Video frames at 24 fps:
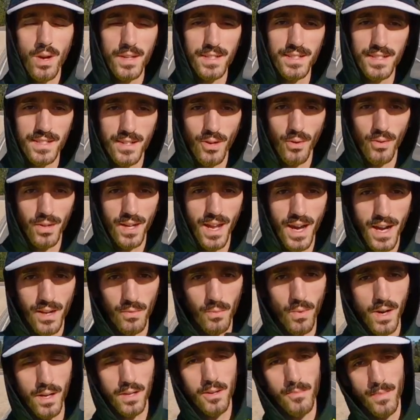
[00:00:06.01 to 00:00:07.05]
what is going
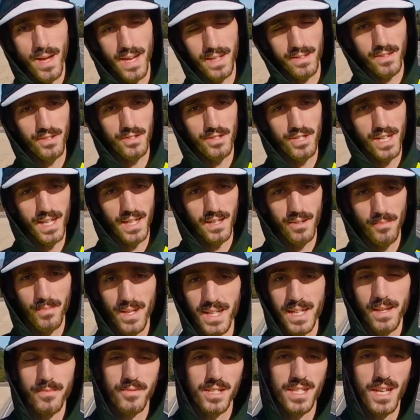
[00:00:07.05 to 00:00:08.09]
on? Welcome back to the channel.
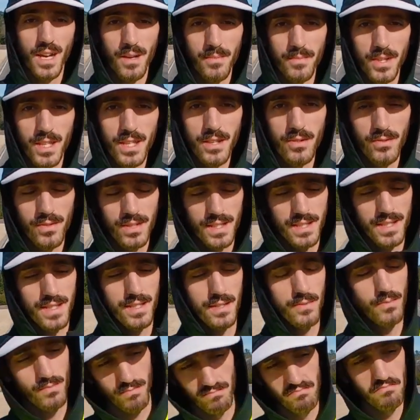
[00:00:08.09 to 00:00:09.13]
My name is McCue, and
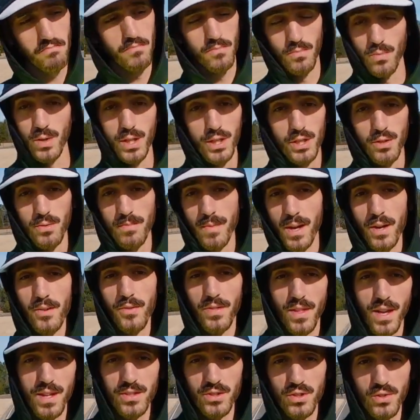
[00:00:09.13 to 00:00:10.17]
we do
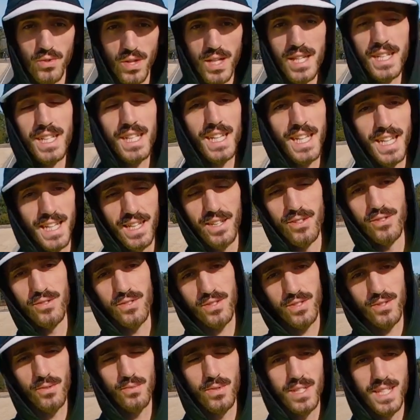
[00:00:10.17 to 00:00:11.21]
marathon training
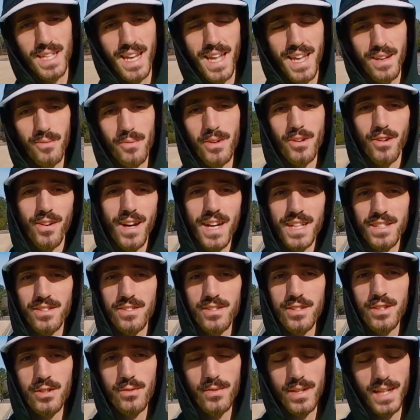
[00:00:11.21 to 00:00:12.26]
here. So today we are
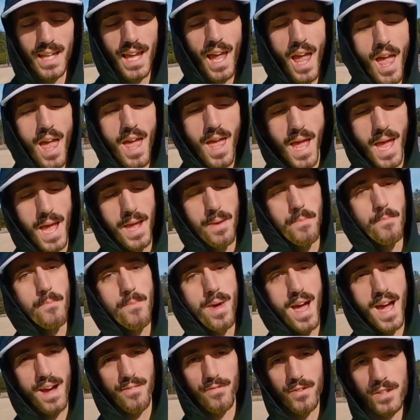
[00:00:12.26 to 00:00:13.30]
actually doing a
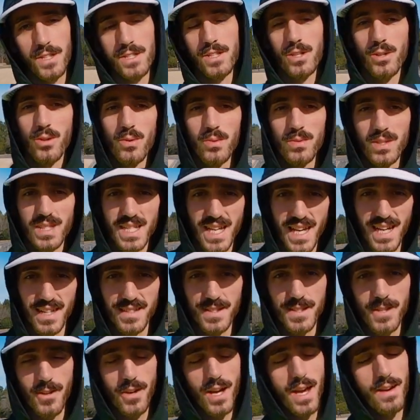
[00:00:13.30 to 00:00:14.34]
Maffetone
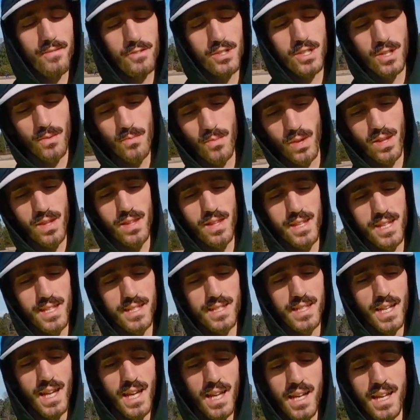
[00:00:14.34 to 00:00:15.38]
test. Now, I haven't done one of
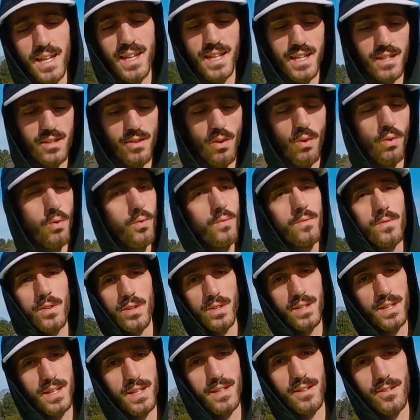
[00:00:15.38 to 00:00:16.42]
these in
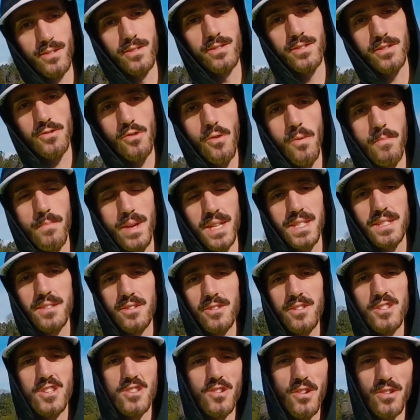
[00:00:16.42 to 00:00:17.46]
over a year, so I'm
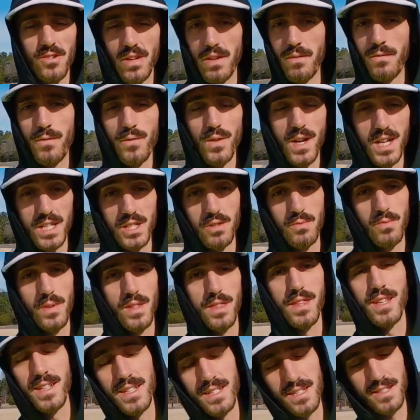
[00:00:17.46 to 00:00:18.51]
basically starting fresh
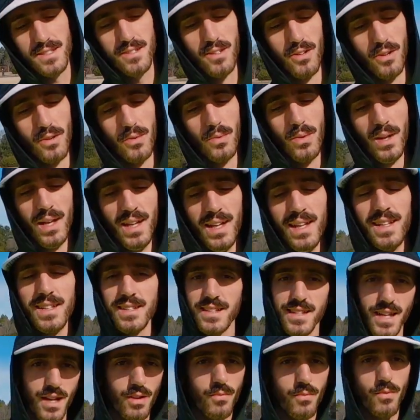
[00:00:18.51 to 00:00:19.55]
with this. So
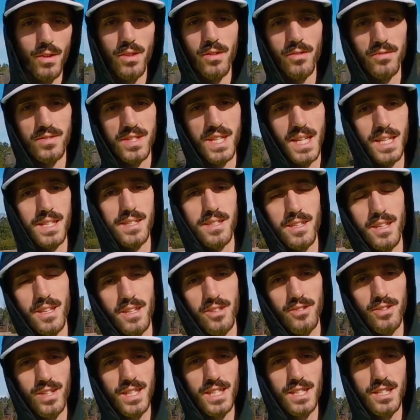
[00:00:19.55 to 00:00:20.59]
it's kind of one of those things that
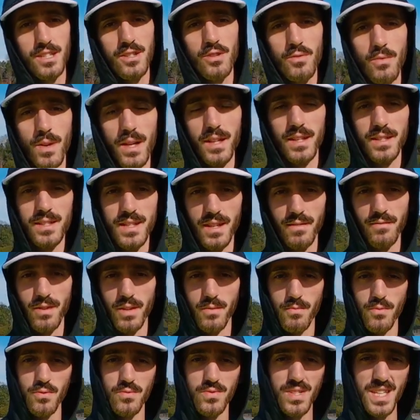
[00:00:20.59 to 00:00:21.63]
you need to do
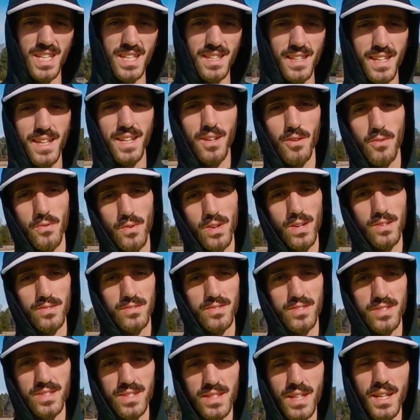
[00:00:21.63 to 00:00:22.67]
relatively routinely, or
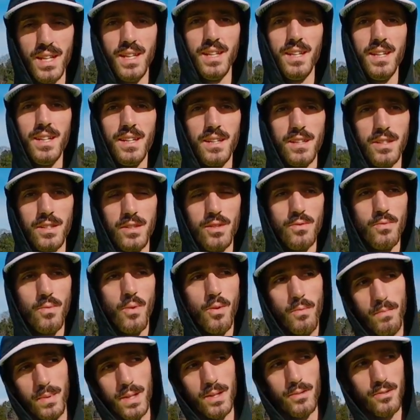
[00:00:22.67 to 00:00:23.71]
else you
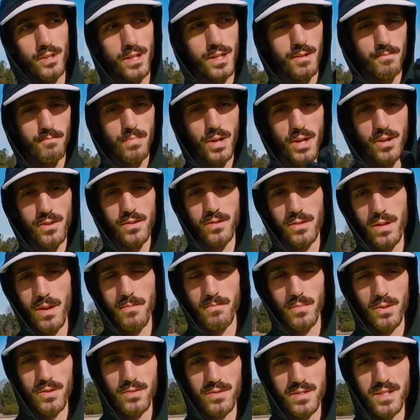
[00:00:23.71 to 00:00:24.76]
won't be able to compare your
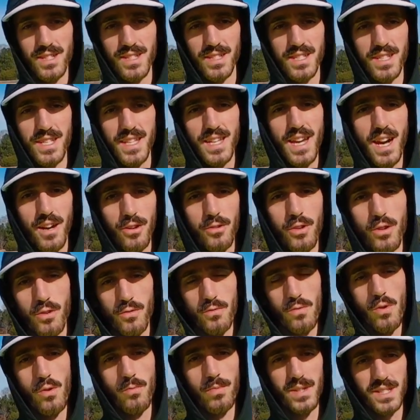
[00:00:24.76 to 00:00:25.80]
numbers to see how
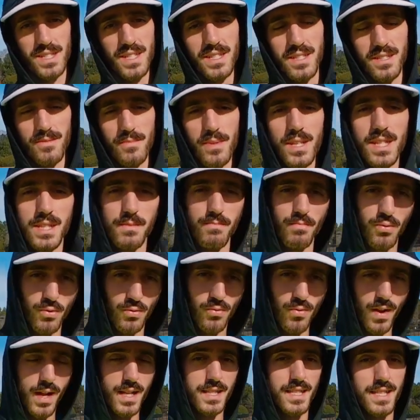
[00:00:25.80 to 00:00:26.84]
your aerobic system is
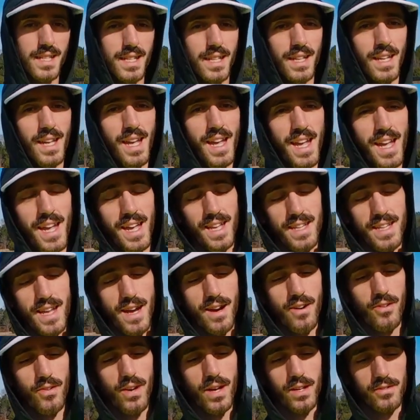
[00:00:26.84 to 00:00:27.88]
progressing.
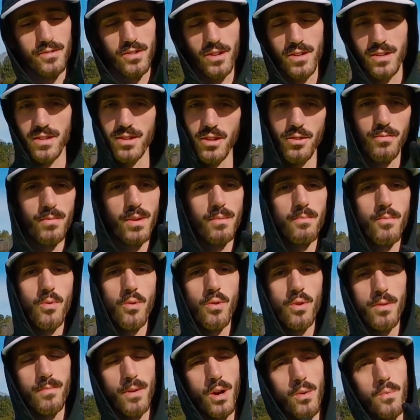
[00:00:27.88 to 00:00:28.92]
Now, I'll talk a little bit
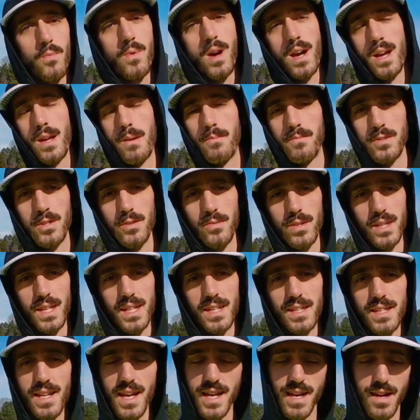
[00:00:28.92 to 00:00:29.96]
more about why I'm doing
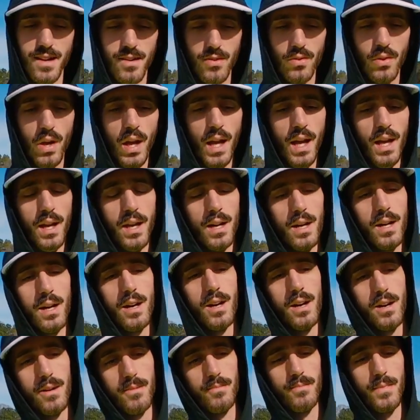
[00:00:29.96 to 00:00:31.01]
it now
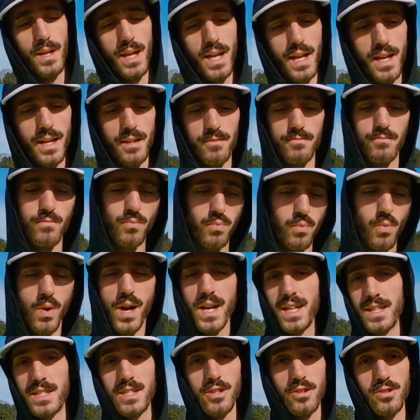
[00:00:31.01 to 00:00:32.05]
and
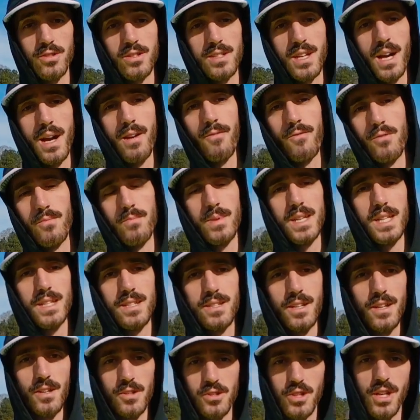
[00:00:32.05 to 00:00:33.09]
why it's a good time for
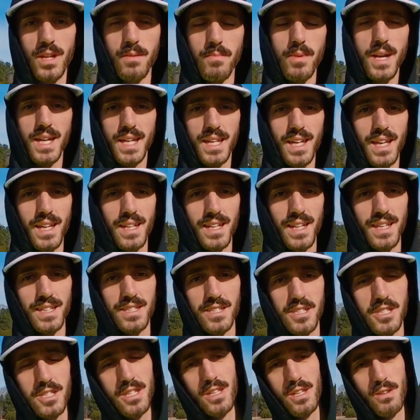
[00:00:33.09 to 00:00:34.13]
me to check back in
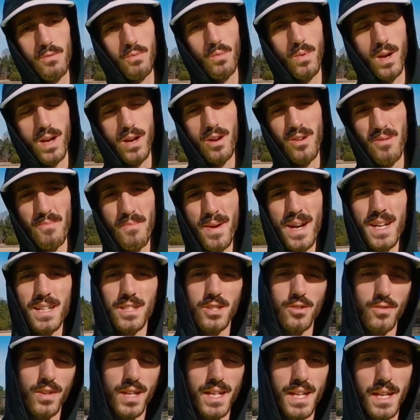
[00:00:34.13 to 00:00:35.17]
and see where
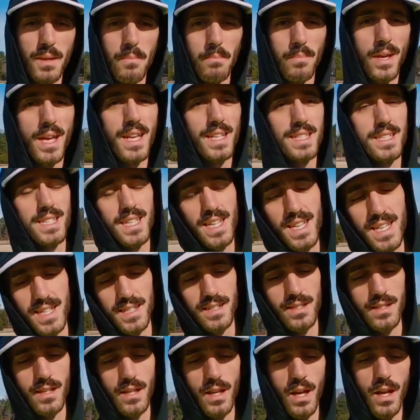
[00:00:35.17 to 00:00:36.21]
my training base
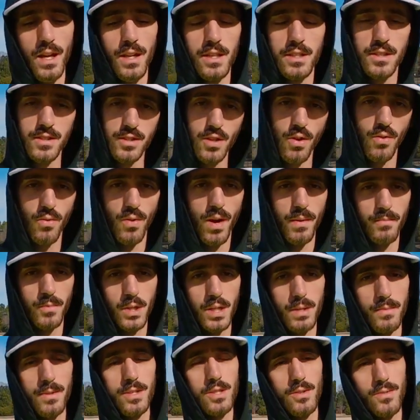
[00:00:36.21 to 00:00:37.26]
is. So
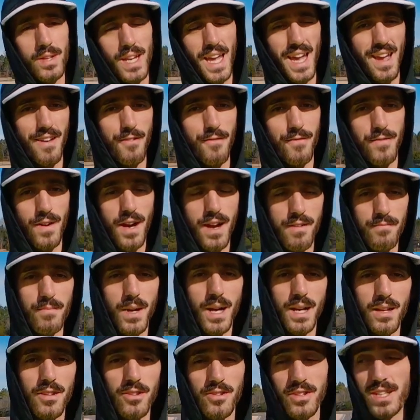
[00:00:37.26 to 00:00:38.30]
I'm gonna be doing a
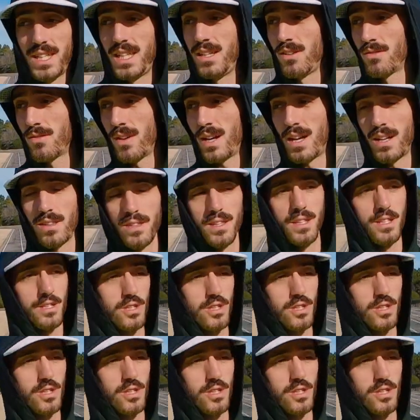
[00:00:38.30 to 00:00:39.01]
5-miler here on